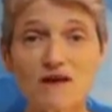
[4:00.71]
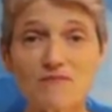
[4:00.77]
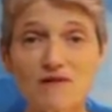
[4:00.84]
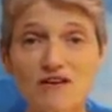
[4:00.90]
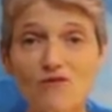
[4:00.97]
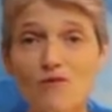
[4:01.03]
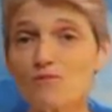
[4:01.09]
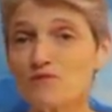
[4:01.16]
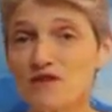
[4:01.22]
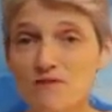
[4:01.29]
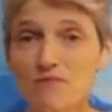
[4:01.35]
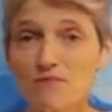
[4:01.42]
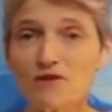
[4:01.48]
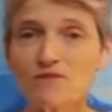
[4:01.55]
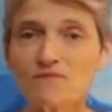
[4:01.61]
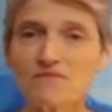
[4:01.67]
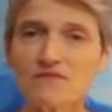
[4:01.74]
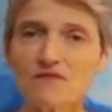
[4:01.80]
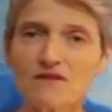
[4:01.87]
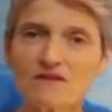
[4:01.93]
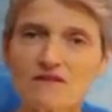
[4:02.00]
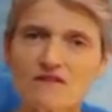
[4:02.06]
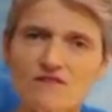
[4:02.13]
maybe, or people
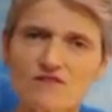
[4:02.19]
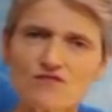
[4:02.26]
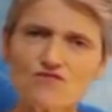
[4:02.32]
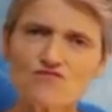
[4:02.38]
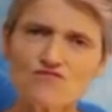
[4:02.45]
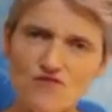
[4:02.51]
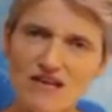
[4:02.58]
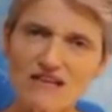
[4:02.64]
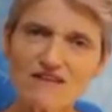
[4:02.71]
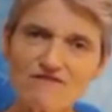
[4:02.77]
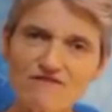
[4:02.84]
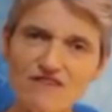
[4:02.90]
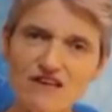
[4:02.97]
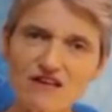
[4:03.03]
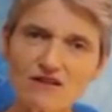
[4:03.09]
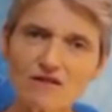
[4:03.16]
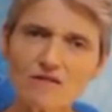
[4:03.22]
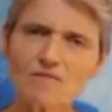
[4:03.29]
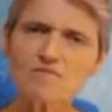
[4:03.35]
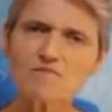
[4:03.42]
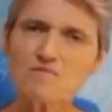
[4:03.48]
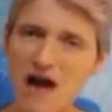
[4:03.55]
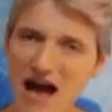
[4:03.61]
that you really
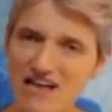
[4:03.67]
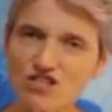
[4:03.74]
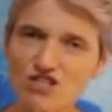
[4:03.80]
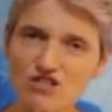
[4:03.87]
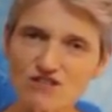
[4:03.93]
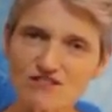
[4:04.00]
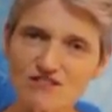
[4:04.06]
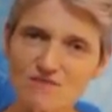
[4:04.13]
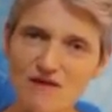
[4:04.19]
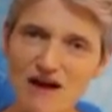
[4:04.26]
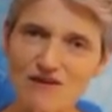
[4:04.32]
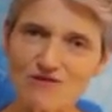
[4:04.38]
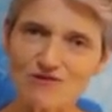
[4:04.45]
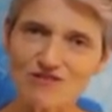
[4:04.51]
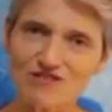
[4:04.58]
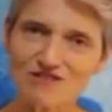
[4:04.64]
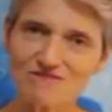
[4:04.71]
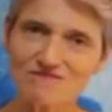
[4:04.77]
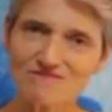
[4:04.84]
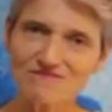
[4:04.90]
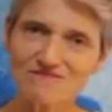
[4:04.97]
feel passionate about.